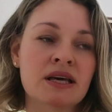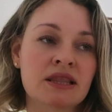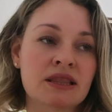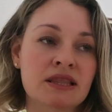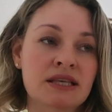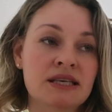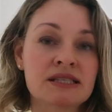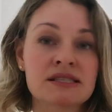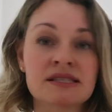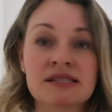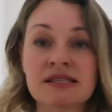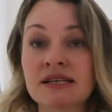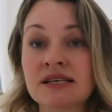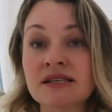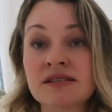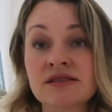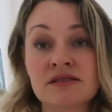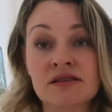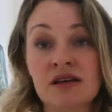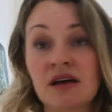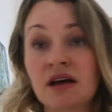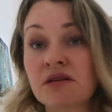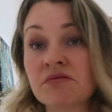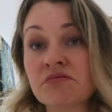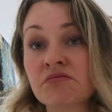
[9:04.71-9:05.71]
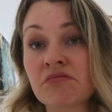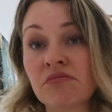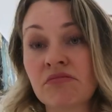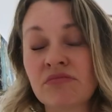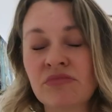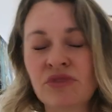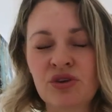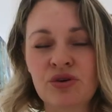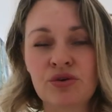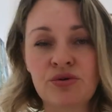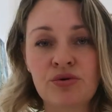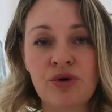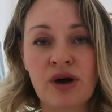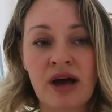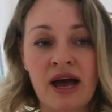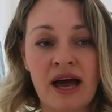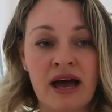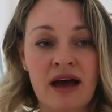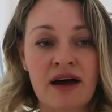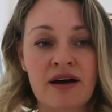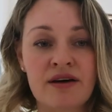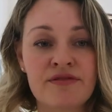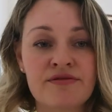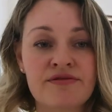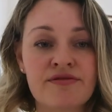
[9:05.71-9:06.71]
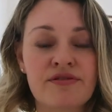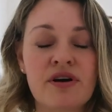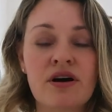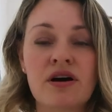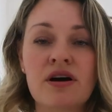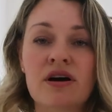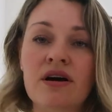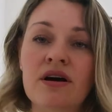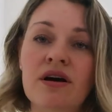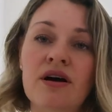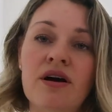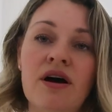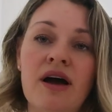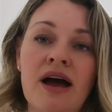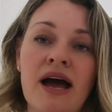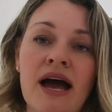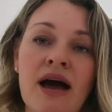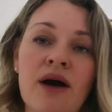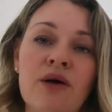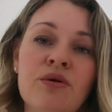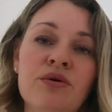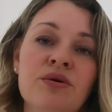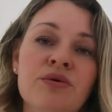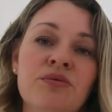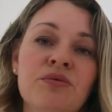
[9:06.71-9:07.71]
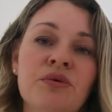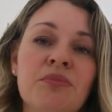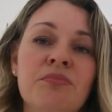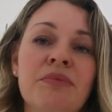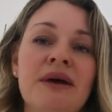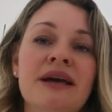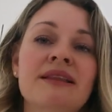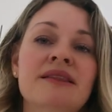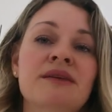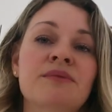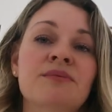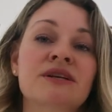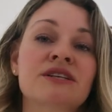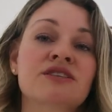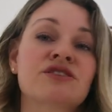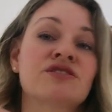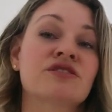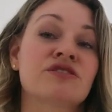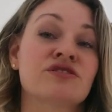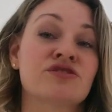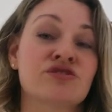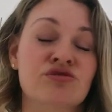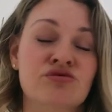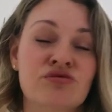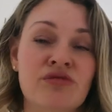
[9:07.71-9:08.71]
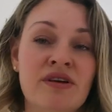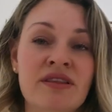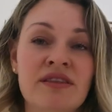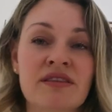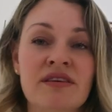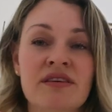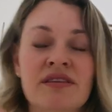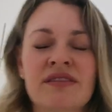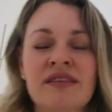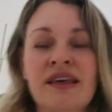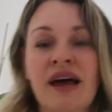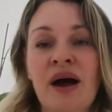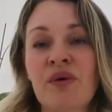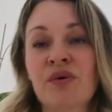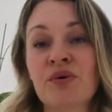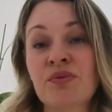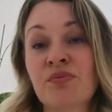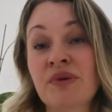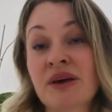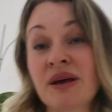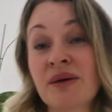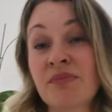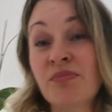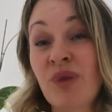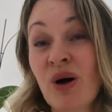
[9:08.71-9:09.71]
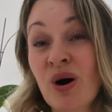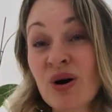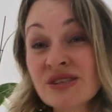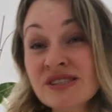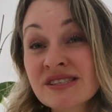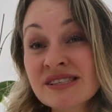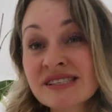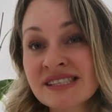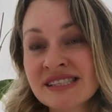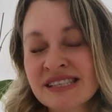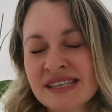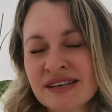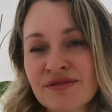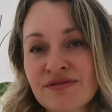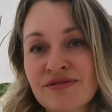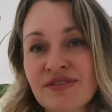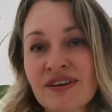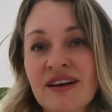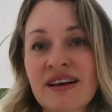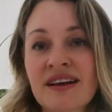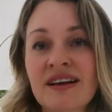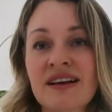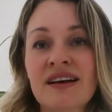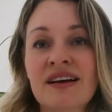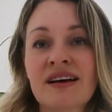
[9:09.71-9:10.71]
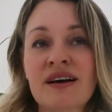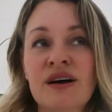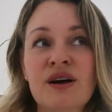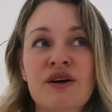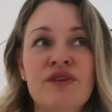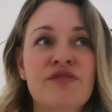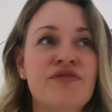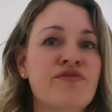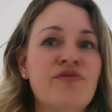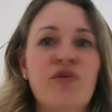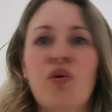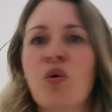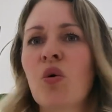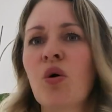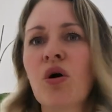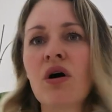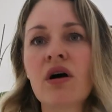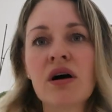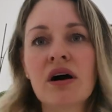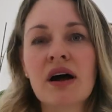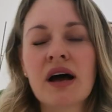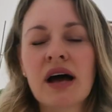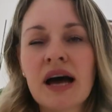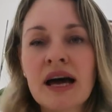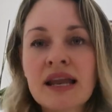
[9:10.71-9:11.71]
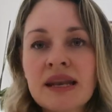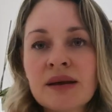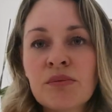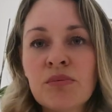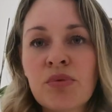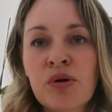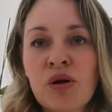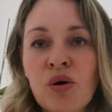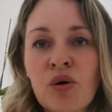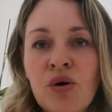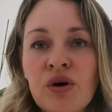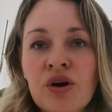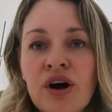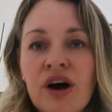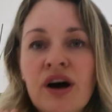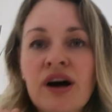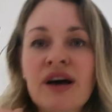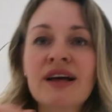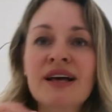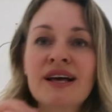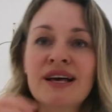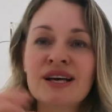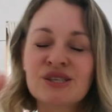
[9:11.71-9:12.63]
these things that you have, how can we make them into a strength that would be a positive for an employer?